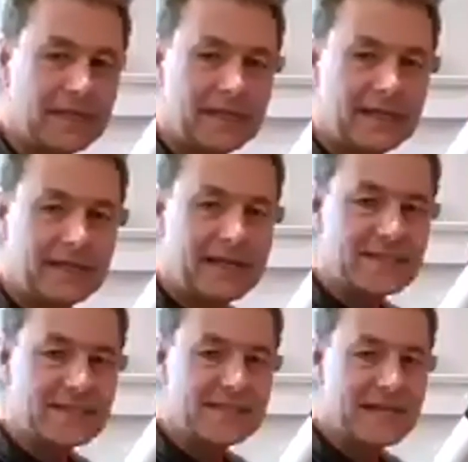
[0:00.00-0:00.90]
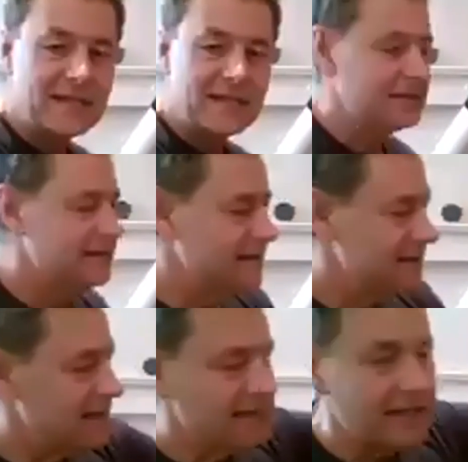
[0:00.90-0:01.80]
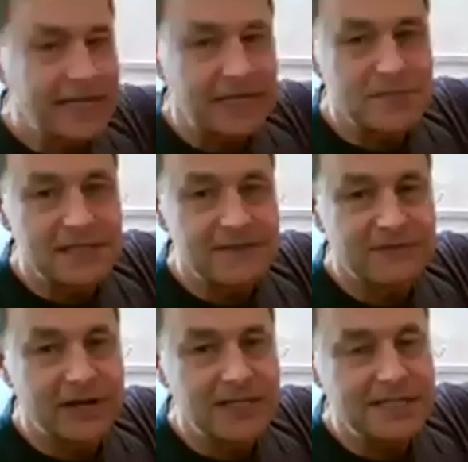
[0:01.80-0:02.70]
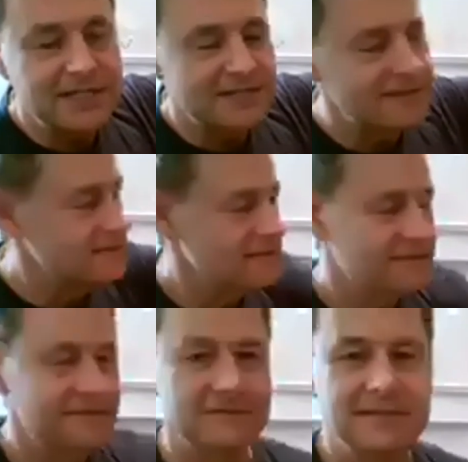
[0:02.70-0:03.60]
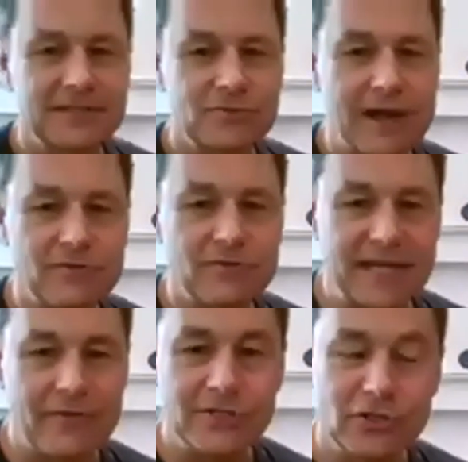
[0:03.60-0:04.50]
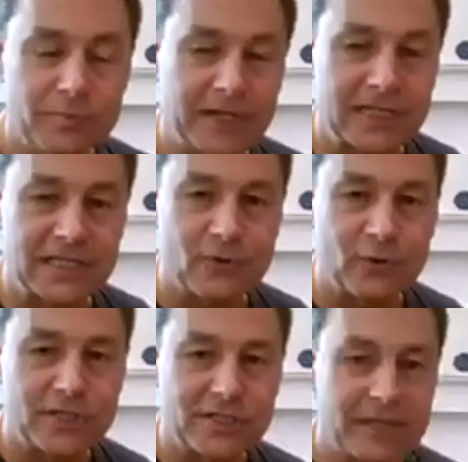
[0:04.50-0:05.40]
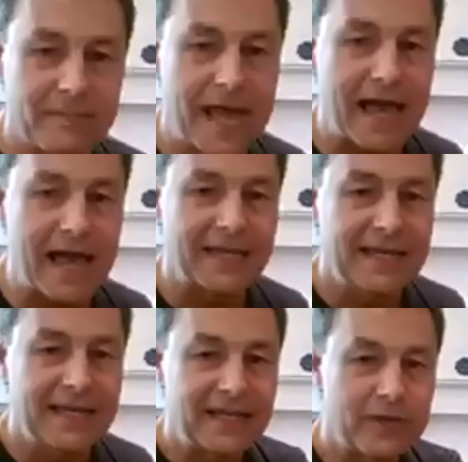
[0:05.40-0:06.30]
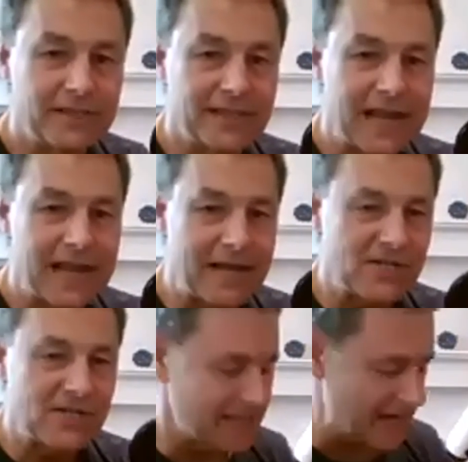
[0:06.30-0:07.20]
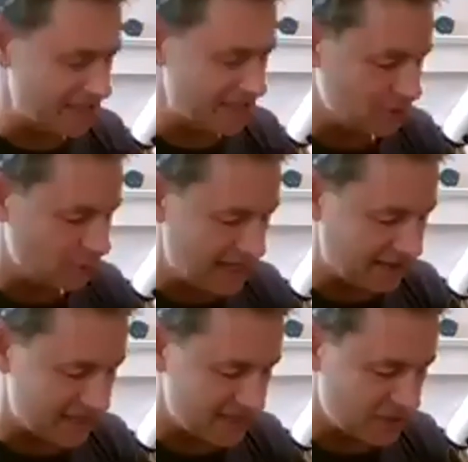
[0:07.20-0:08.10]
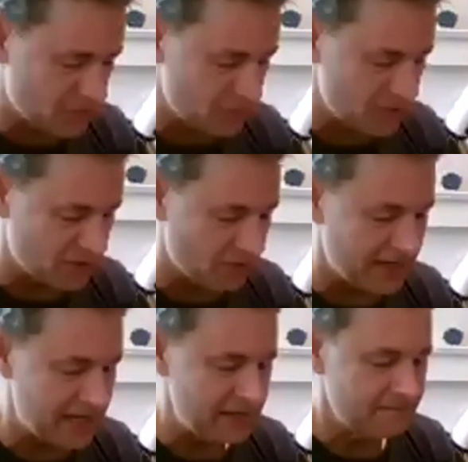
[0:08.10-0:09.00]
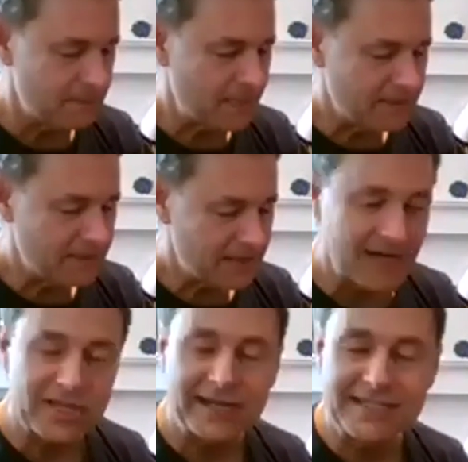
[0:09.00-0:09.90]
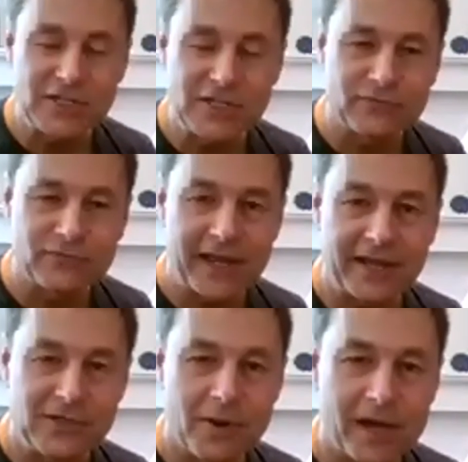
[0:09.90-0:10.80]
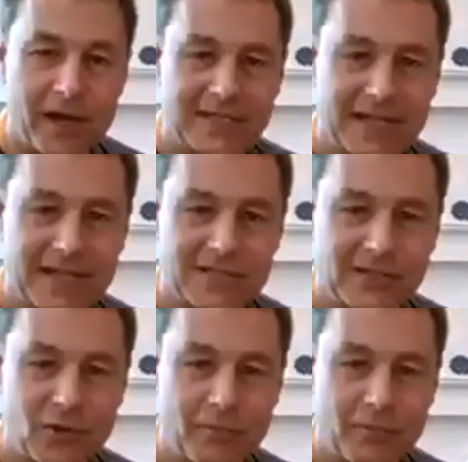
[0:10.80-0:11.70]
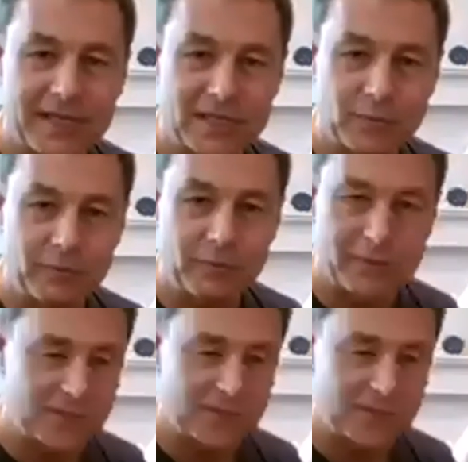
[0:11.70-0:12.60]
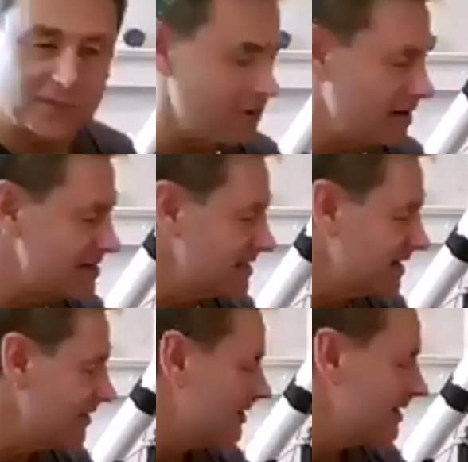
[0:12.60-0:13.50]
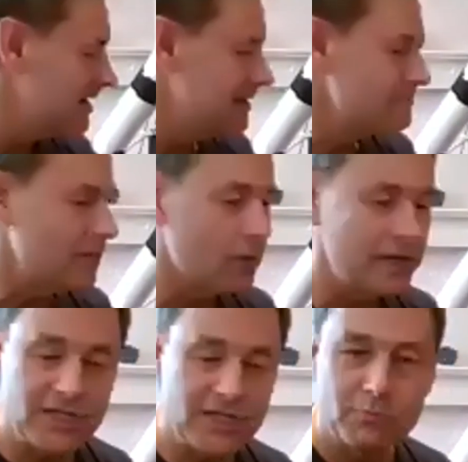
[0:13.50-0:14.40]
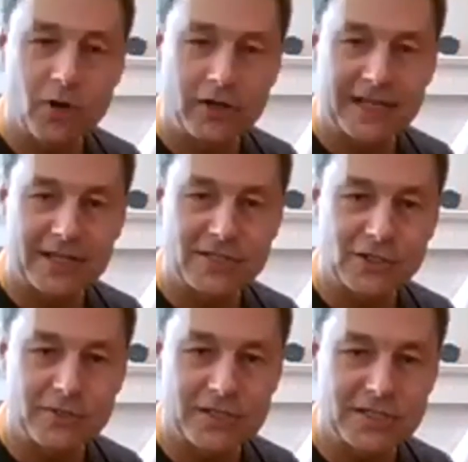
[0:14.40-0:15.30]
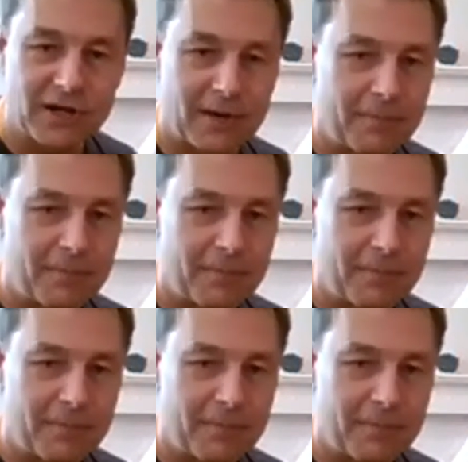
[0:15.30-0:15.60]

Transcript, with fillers: as I said, the light comes in the front, travels down the tube and gets focused on the back. And the one thing that I mentioned last week, this is a true story, that I actually had a teacher friend who bought a telescope because we were doing star parties together. And one day she brought her telescope to the star